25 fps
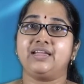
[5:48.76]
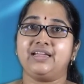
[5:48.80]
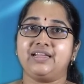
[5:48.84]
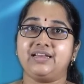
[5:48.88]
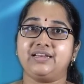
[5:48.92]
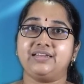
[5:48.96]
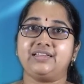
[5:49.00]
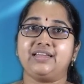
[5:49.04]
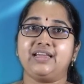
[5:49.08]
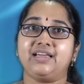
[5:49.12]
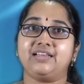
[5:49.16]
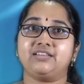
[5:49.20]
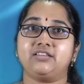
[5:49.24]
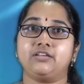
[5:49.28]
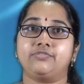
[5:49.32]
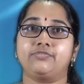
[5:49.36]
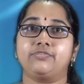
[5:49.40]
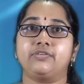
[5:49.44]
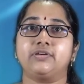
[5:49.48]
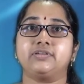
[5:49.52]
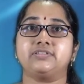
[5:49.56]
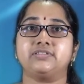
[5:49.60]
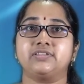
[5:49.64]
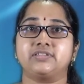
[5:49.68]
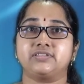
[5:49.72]
In case of
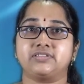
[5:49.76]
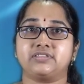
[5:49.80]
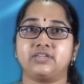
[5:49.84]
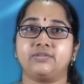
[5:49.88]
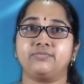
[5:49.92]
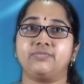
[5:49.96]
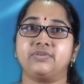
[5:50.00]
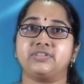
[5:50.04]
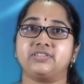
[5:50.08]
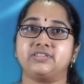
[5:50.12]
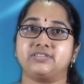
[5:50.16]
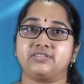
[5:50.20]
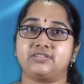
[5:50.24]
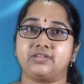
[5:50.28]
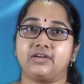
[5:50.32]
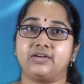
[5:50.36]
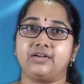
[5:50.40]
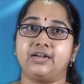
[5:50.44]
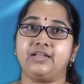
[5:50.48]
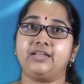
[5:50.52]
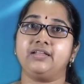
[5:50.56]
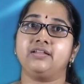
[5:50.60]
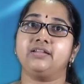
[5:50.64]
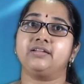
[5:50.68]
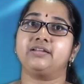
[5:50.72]
a system which is
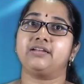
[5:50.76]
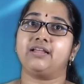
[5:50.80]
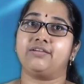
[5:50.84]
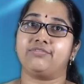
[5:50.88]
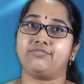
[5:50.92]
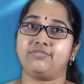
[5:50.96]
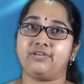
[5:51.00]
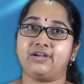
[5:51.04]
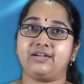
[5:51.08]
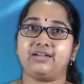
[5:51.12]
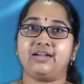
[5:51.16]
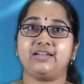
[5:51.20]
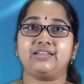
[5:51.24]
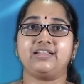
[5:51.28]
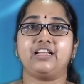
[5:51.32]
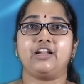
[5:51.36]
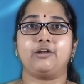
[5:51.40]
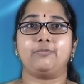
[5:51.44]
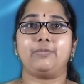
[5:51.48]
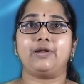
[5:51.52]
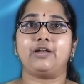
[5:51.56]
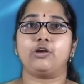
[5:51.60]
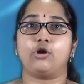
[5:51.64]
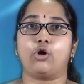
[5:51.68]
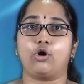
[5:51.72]
running, definitely
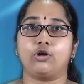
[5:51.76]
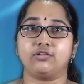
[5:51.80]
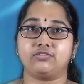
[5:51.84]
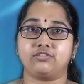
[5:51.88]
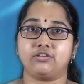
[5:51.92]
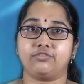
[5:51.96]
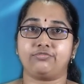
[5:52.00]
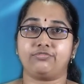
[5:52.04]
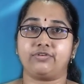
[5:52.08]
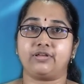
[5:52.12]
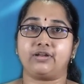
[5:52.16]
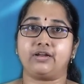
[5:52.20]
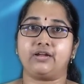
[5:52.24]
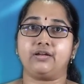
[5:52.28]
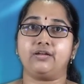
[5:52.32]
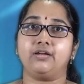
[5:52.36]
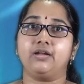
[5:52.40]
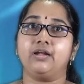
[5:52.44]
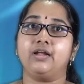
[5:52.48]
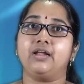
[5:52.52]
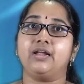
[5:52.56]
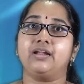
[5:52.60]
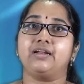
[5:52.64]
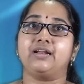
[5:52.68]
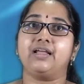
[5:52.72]
there will be lots of error
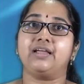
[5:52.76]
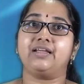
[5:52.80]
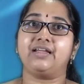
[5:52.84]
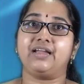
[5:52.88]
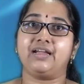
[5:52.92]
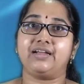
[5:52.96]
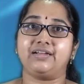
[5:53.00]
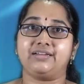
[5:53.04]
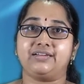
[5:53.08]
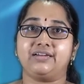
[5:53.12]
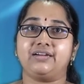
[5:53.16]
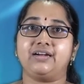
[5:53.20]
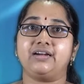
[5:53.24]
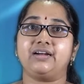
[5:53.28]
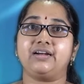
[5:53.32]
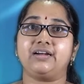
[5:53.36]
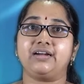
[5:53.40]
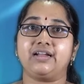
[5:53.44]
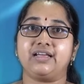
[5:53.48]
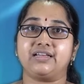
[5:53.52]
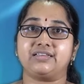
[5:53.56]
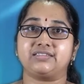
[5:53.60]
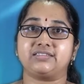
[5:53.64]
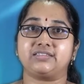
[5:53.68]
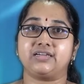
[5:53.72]
like internal
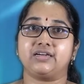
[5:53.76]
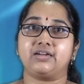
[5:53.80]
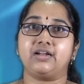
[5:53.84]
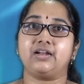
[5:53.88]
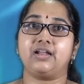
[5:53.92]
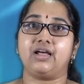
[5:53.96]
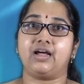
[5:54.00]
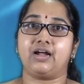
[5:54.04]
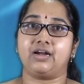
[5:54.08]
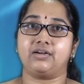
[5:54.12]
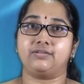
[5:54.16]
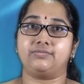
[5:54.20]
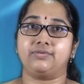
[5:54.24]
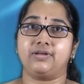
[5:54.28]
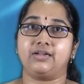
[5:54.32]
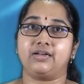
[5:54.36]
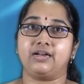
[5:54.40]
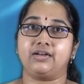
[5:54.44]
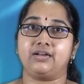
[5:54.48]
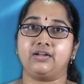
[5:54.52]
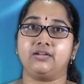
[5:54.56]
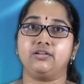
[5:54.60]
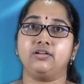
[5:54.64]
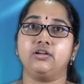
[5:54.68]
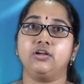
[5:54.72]
and external hardware
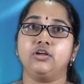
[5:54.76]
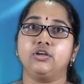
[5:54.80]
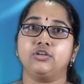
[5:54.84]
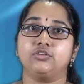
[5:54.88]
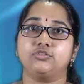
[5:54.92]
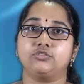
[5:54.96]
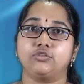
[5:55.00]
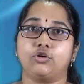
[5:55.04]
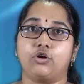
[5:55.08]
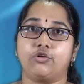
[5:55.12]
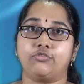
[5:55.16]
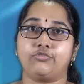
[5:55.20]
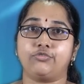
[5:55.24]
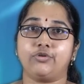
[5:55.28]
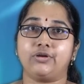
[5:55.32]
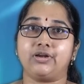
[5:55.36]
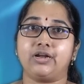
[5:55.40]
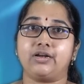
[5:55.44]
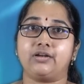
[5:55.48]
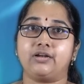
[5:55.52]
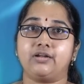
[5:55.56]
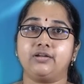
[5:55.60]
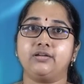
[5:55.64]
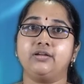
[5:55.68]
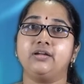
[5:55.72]
error, software
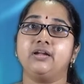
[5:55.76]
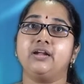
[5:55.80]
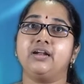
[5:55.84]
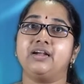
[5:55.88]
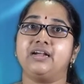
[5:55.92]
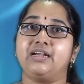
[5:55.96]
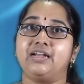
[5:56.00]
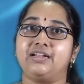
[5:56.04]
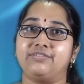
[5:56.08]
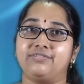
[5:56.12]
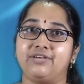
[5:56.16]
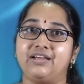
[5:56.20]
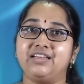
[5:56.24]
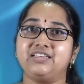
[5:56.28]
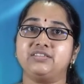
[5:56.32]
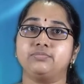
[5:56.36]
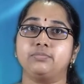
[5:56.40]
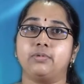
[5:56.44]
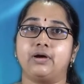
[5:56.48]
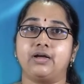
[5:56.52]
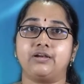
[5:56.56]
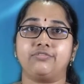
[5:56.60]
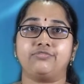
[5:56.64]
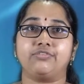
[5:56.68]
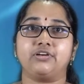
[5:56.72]
error, device
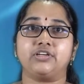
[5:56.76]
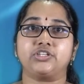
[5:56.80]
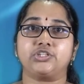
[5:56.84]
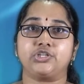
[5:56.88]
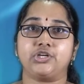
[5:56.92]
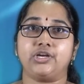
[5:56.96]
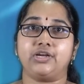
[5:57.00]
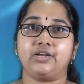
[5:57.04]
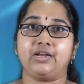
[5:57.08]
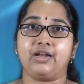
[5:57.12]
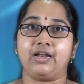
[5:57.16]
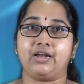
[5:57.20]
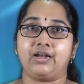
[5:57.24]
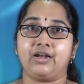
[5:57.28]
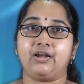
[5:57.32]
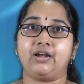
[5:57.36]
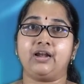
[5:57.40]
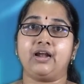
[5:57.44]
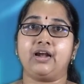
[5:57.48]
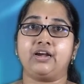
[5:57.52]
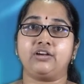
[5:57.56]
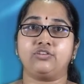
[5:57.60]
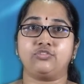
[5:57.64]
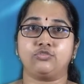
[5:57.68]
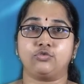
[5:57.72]
malfunctioning error
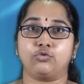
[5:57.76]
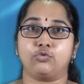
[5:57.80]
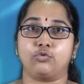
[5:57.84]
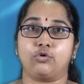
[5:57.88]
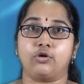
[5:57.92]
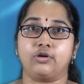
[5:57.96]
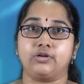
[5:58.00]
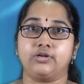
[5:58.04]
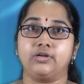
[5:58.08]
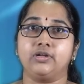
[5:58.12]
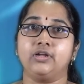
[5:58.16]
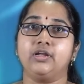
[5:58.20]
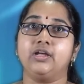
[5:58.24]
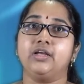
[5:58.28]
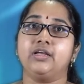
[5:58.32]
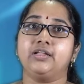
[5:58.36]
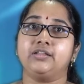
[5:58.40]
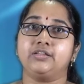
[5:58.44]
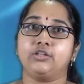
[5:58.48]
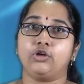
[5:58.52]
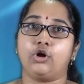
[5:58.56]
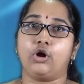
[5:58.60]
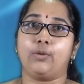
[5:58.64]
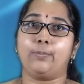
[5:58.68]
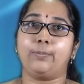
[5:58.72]
and so on.
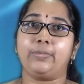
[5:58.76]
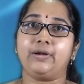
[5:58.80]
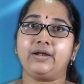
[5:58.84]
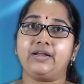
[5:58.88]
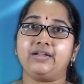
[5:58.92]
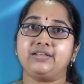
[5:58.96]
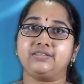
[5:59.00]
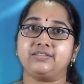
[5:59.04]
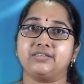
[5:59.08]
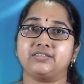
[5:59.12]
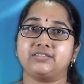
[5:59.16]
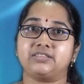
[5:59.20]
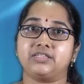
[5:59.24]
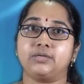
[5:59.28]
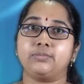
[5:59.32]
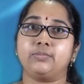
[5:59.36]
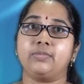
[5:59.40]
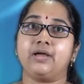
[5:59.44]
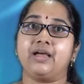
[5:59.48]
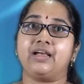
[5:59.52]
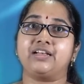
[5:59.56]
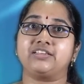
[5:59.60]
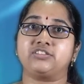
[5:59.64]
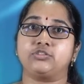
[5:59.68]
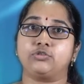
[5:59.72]
The operating system
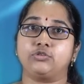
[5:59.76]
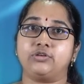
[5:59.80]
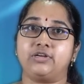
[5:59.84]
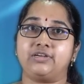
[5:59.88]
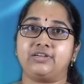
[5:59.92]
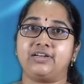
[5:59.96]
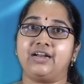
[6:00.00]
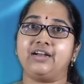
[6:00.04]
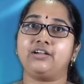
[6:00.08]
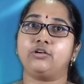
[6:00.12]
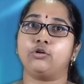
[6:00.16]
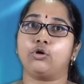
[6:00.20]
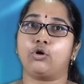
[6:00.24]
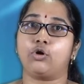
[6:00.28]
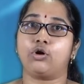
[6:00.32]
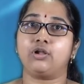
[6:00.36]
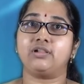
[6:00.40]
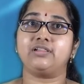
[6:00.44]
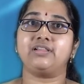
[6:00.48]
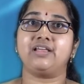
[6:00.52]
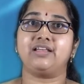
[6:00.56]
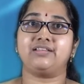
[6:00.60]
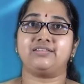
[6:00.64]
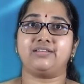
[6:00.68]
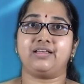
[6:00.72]
has to detect
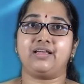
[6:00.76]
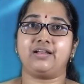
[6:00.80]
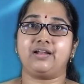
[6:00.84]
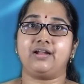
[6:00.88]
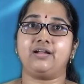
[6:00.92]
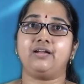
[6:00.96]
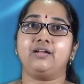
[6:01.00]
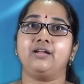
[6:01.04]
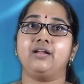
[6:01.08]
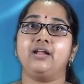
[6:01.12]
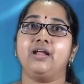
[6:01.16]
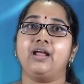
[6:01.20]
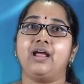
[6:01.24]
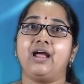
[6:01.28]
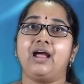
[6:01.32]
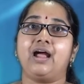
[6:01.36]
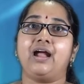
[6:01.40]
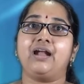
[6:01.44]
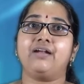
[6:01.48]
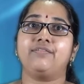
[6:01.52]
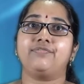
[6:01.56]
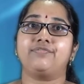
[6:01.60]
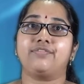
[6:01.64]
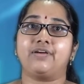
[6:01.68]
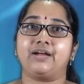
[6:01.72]
all these errors
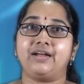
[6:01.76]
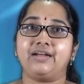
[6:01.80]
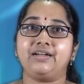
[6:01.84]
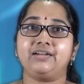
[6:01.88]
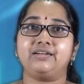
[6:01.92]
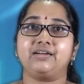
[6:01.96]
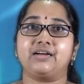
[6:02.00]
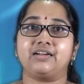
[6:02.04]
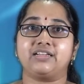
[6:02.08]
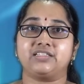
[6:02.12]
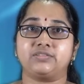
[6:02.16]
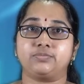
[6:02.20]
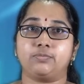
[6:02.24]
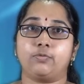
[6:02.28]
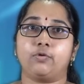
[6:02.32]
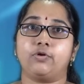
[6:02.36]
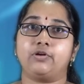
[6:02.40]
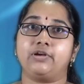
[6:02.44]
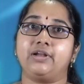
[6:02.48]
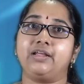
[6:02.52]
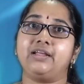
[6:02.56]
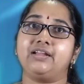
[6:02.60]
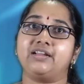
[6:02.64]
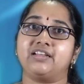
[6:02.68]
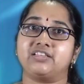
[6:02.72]
and find
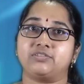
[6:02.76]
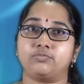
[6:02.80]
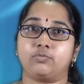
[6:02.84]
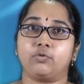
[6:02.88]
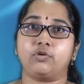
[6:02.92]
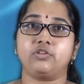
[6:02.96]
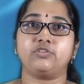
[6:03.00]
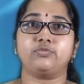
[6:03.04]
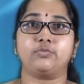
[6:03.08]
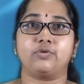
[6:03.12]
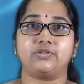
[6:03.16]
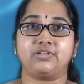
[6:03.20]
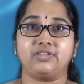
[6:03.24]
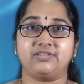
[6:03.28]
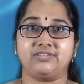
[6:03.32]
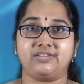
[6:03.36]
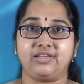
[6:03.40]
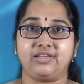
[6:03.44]
corresponding response for the